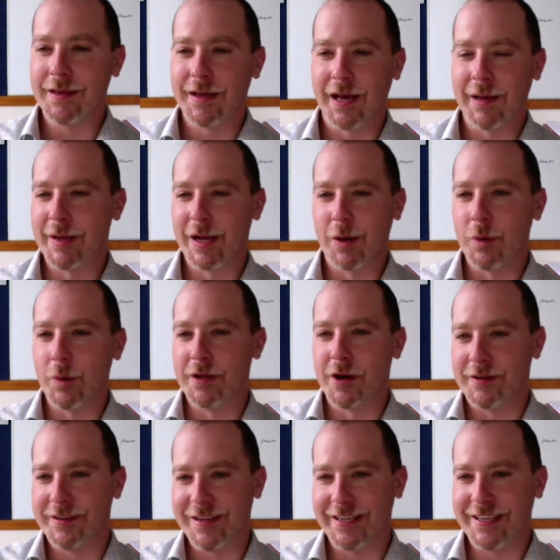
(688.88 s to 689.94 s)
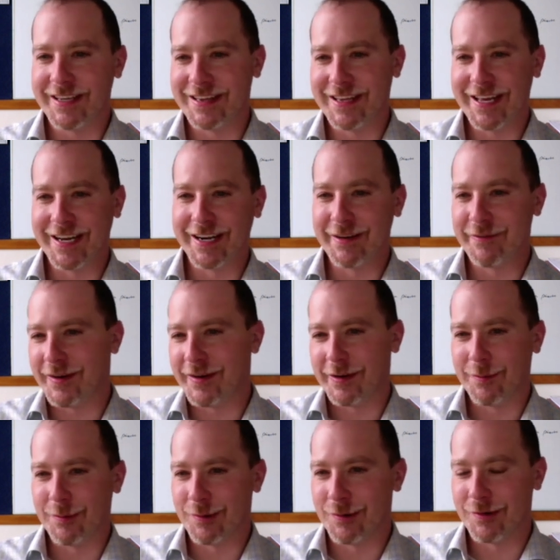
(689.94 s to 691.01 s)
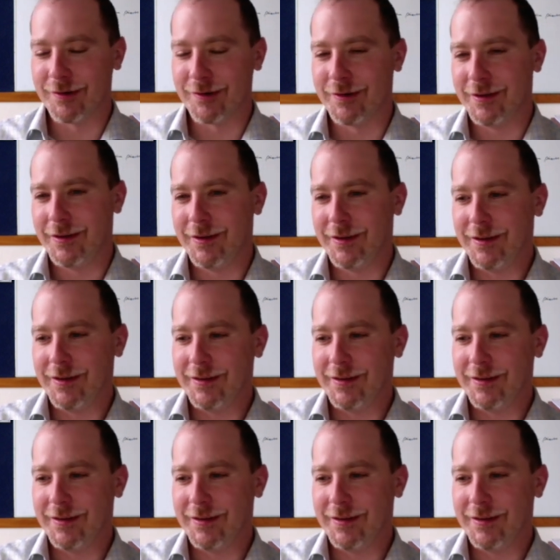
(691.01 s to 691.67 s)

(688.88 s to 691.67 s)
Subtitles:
wouldn't articulate it if I were